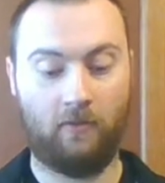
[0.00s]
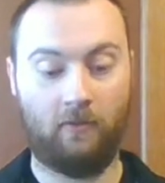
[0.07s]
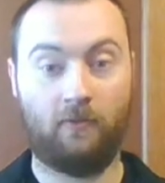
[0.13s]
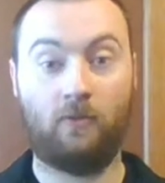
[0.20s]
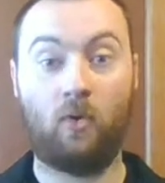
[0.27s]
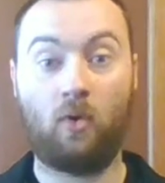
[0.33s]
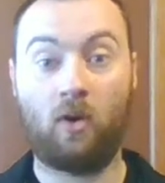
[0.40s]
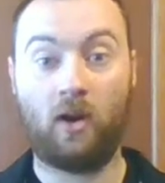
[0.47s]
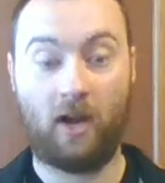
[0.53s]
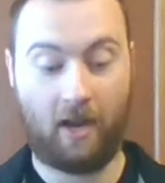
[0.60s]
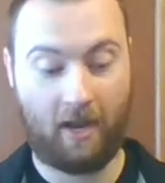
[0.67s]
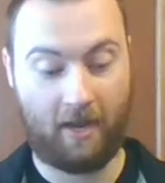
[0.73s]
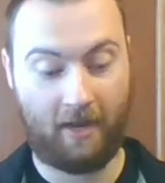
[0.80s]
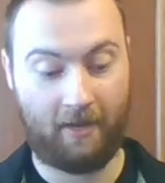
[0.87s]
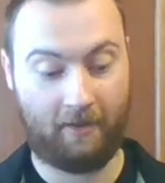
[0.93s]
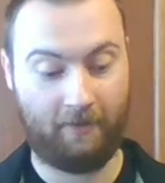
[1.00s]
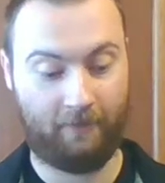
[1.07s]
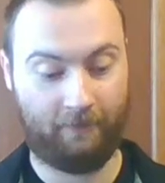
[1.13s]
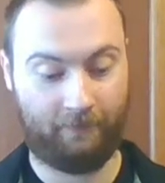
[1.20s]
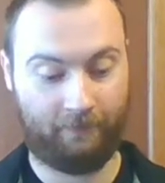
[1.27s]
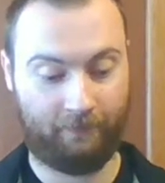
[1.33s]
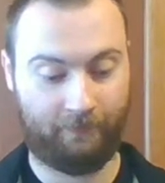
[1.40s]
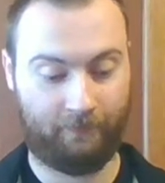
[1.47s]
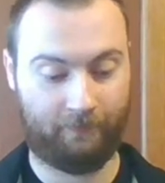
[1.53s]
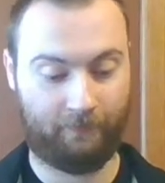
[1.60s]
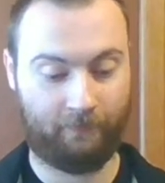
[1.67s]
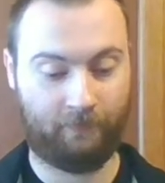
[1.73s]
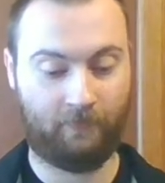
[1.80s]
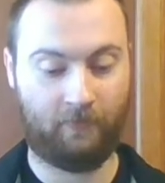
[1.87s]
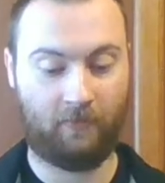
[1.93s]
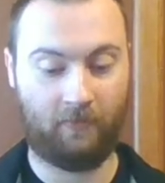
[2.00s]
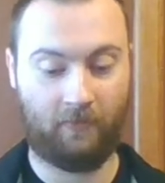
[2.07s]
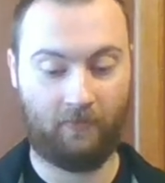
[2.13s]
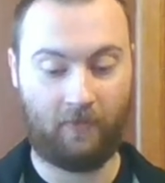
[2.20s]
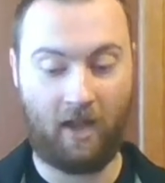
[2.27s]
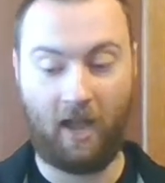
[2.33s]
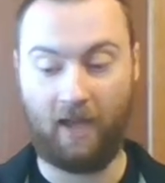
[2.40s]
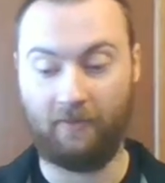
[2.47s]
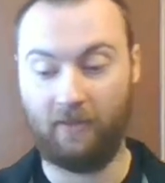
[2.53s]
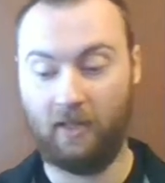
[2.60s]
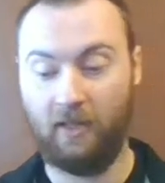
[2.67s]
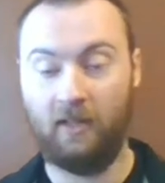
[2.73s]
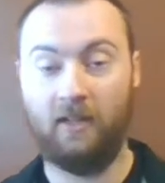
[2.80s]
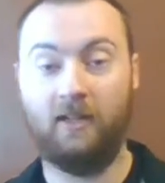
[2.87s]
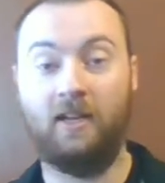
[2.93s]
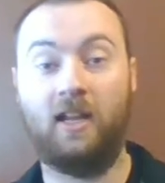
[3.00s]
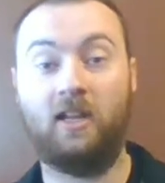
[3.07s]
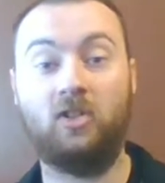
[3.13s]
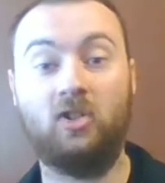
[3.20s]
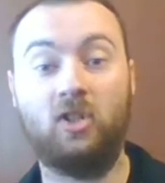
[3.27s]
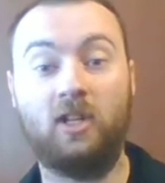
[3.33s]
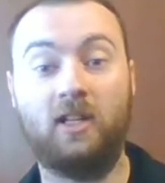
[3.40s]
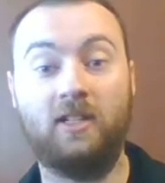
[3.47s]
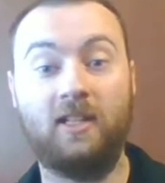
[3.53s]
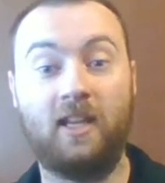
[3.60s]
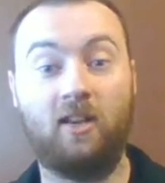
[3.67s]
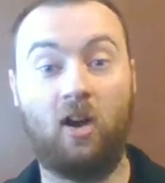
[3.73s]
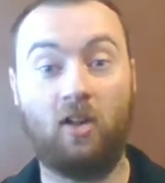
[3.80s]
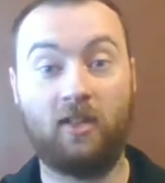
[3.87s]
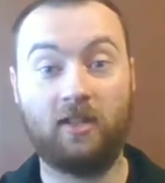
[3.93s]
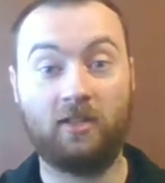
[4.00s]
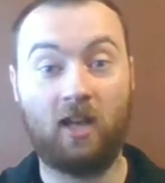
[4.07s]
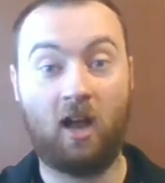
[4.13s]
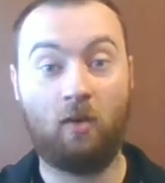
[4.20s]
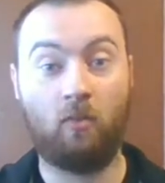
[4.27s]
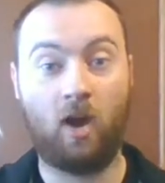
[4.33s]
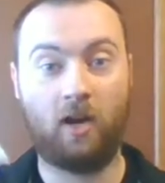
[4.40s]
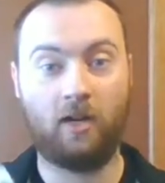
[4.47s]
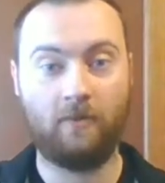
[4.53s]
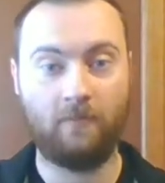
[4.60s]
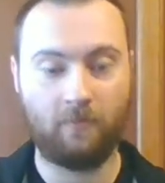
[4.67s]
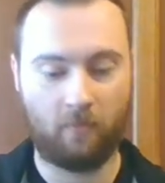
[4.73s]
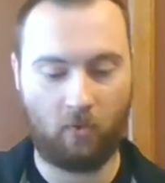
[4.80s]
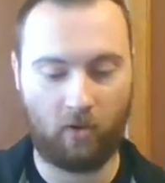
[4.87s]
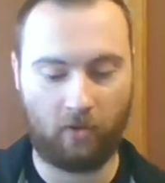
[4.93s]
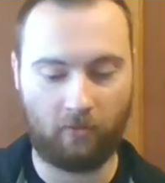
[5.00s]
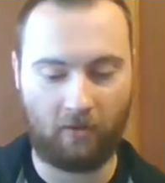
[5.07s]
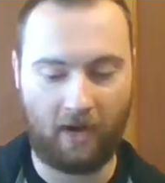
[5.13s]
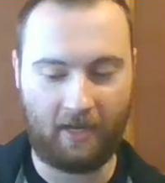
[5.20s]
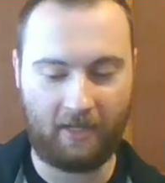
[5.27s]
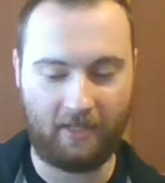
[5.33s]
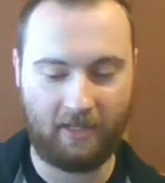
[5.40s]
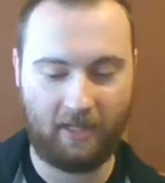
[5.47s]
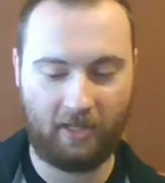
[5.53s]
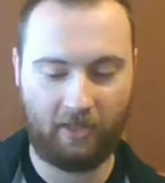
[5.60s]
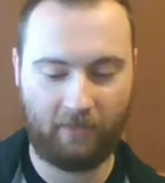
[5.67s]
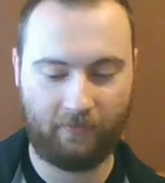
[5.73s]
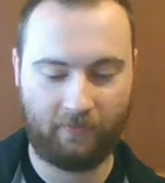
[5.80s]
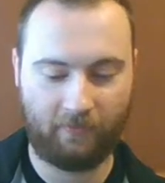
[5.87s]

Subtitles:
4 and 5. Next, you're going to take all this hot water, pour it right in here,